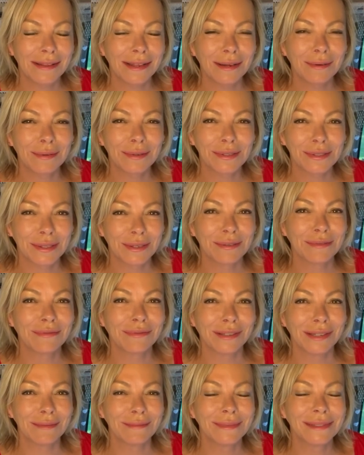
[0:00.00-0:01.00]
They were so
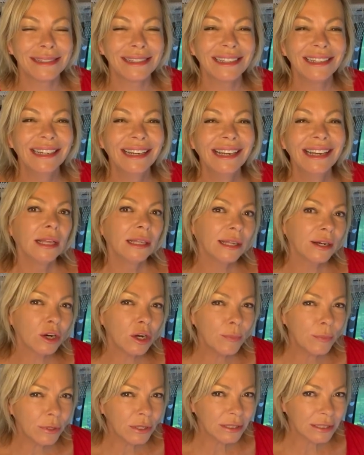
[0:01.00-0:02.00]
flimsy.
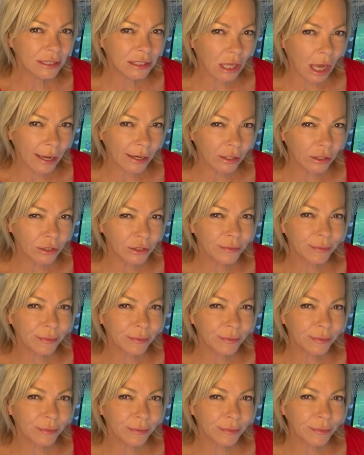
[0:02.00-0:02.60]
Larry put sliders